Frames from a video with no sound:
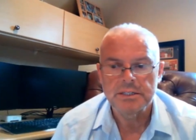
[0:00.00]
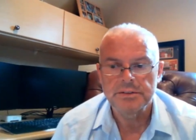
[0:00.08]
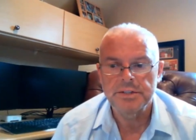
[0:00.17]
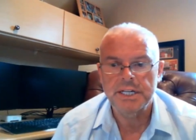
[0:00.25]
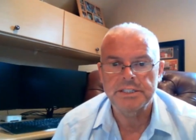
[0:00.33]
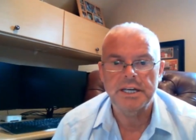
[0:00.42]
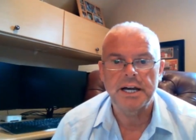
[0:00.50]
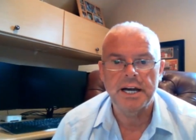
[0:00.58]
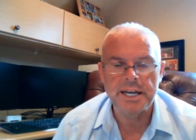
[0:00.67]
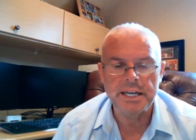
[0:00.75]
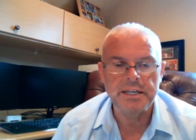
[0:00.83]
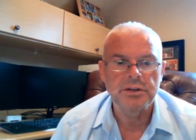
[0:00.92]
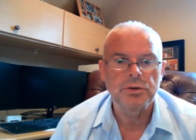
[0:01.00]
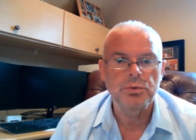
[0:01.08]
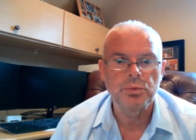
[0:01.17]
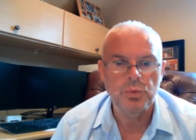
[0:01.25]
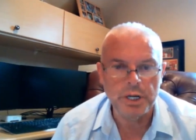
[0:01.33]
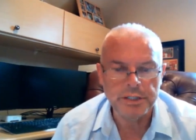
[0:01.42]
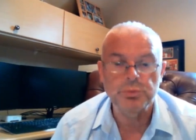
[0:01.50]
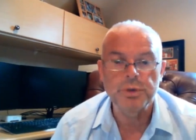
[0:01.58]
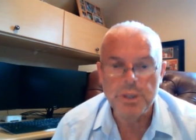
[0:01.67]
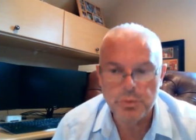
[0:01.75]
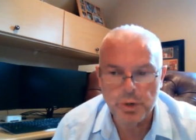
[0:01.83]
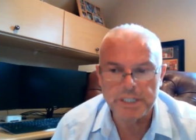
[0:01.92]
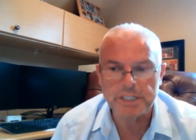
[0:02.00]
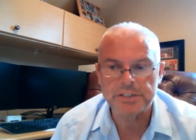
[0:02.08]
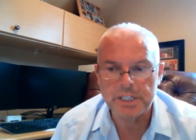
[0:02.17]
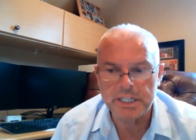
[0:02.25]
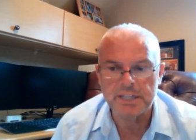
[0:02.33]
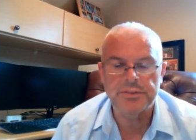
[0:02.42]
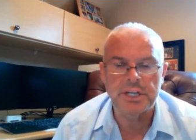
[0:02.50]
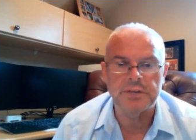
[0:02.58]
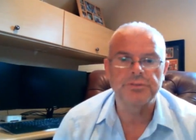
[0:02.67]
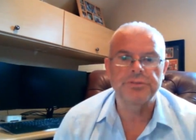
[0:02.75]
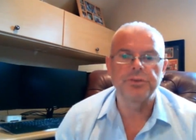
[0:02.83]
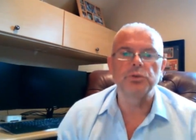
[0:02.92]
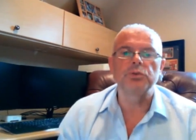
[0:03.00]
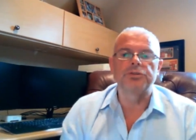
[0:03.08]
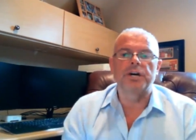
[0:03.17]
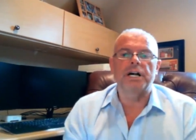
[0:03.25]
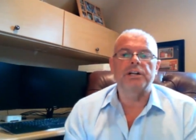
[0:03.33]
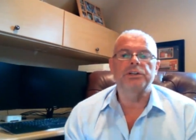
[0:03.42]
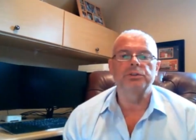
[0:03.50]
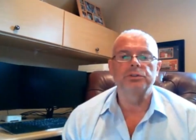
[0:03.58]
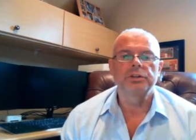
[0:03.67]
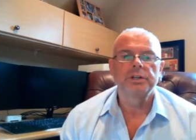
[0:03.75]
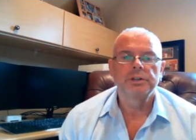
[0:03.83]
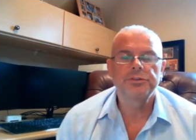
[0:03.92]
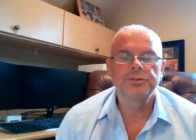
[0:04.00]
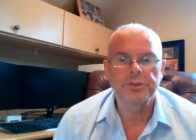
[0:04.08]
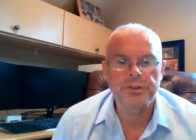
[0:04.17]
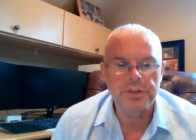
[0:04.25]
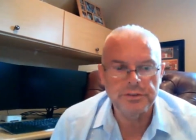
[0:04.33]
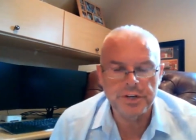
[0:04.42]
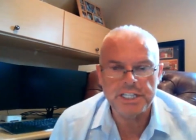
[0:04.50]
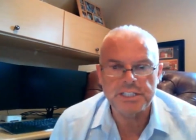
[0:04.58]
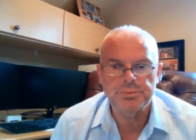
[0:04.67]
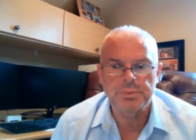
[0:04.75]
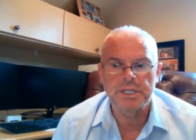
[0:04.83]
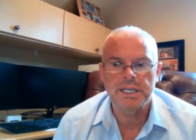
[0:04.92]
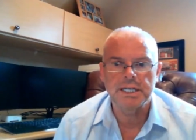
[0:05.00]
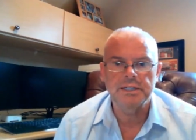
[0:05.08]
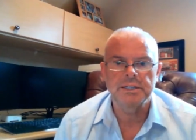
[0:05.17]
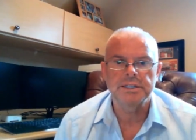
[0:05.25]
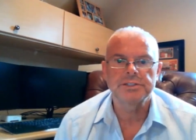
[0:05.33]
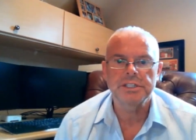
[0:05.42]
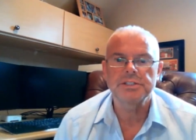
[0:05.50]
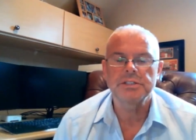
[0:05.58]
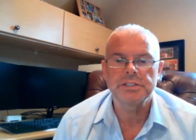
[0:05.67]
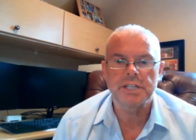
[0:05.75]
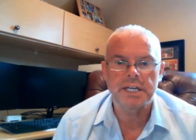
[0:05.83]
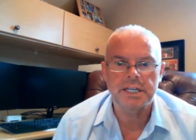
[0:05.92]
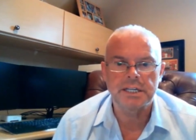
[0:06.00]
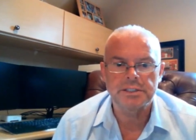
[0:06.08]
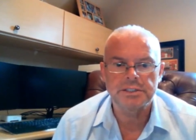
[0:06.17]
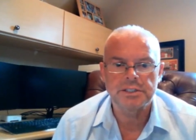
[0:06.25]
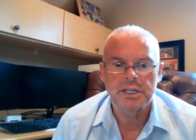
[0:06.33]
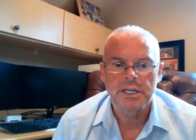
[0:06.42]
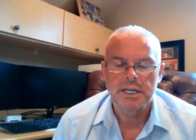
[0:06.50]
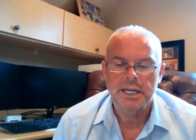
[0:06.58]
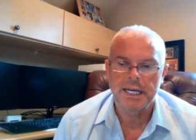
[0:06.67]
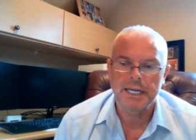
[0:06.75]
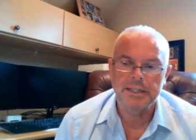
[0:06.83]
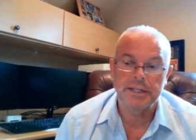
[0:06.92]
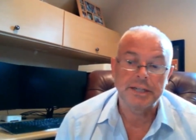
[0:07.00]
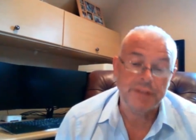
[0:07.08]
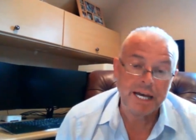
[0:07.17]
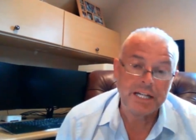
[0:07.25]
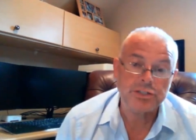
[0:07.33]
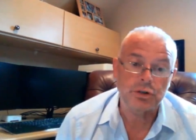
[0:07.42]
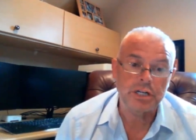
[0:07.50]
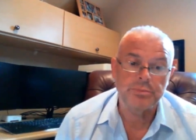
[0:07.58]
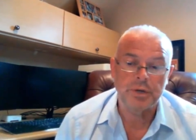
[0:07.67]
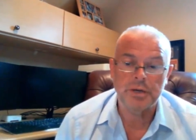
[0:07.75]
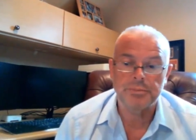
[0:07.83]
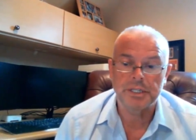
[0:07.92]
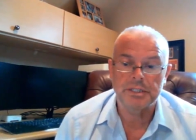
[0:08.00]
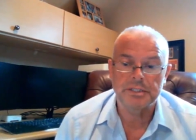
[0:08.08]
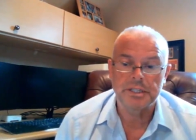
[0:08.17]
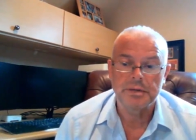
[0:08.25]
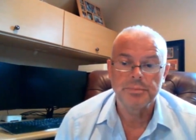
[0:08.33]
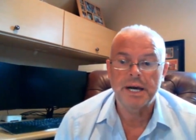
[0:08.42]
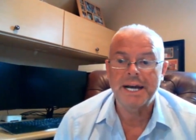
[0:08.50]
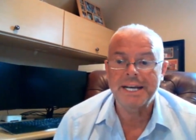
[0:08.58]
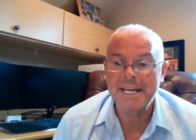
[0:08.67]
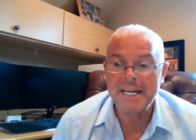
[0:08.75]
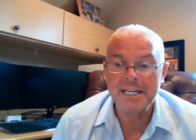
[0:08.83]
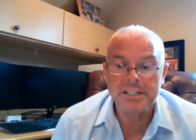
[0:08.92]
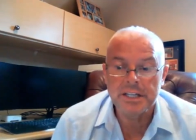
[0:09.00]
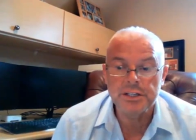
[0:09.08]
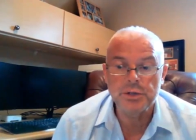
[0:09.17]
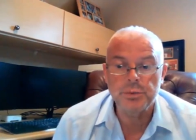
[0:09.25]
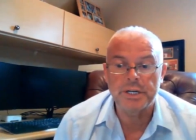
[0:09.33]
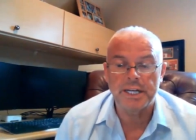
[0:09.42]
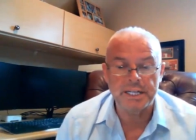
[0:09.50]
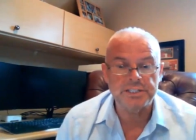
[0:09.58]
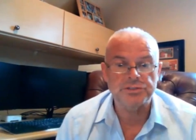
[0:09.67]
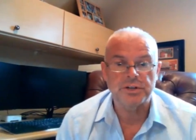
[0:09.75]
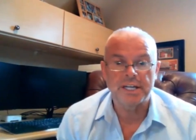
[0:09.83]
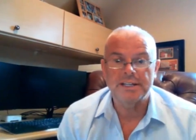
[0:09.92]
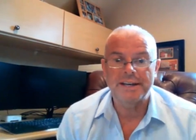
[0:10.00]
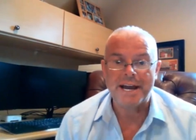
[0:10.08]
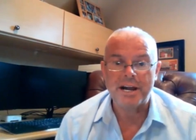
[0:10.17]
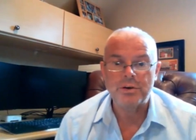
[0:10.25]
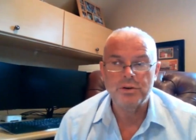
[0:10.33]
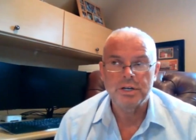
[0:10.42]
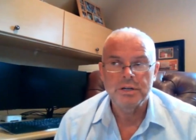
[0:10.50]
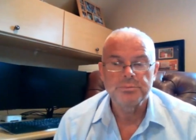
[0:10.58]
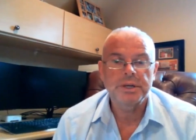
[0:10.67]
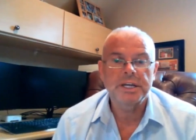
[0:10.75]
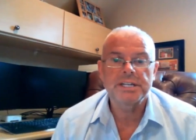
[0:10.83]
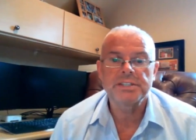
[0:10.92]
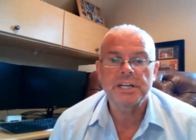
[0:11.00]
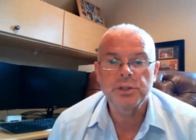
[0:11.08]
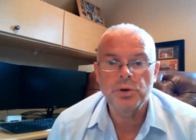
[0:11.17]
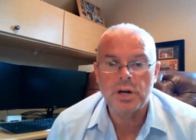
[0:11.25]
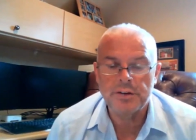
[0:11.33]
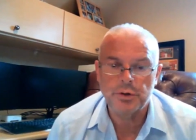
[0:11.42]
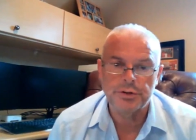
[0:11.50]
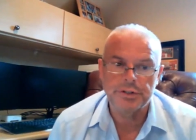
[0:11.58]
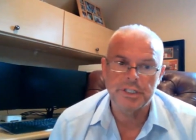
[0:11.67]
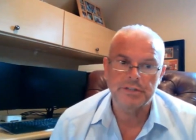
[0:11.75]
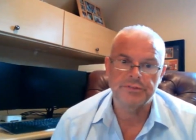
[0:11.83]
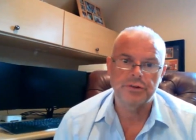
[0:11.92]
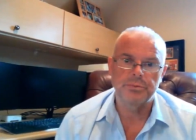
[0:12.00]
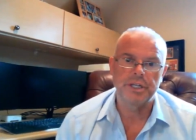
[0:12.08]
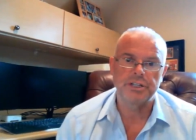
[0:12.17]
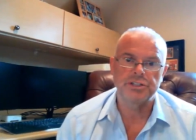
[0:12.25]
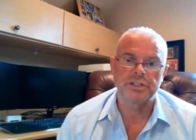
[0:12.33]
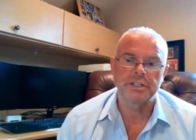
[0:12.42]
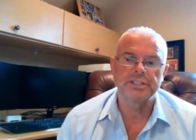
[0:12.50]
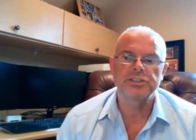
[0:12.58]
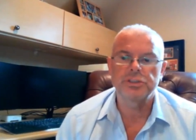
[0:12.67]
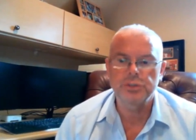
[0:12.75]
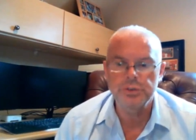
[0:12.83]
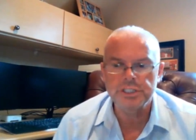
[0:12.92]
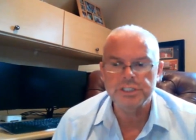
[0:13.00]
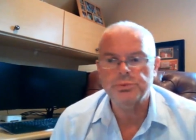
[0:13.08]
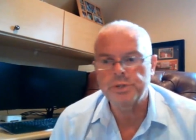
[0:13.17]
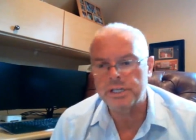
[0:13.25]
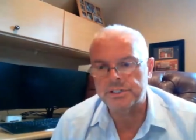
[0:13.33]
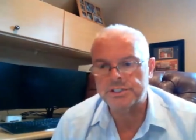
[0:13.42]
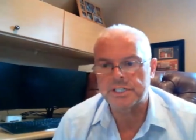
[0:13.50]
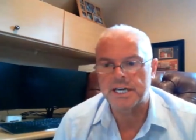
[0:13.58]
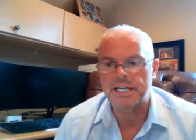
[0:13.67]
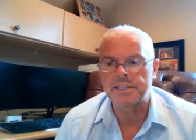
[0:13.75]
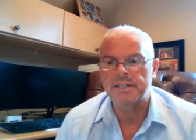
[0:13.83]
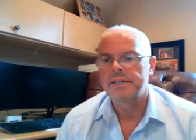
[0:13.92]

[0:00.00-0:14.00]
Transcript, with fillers: that I want, we want to give them full value for their investment in season ticket. And, and that's our commitment but I can't tell you what it is right now because I don't have all the information. As soon as we understand,